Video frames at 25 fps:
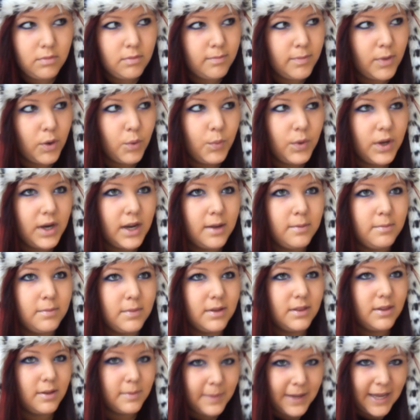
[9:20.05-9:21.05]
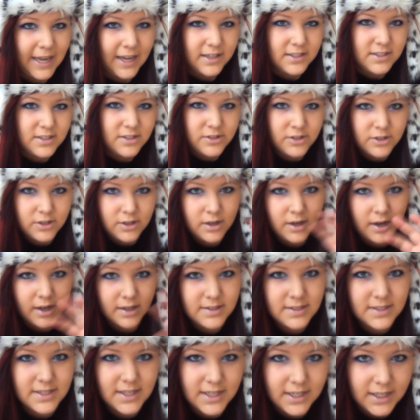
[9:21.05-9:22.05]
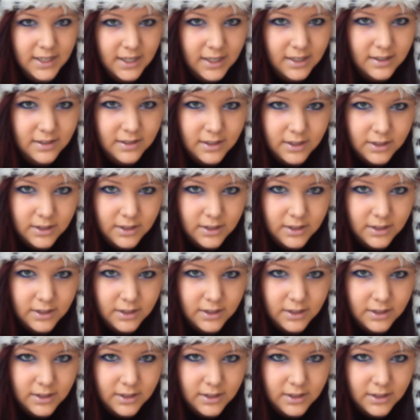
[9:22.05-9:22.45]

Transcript: But when I'm the passenger, I sing and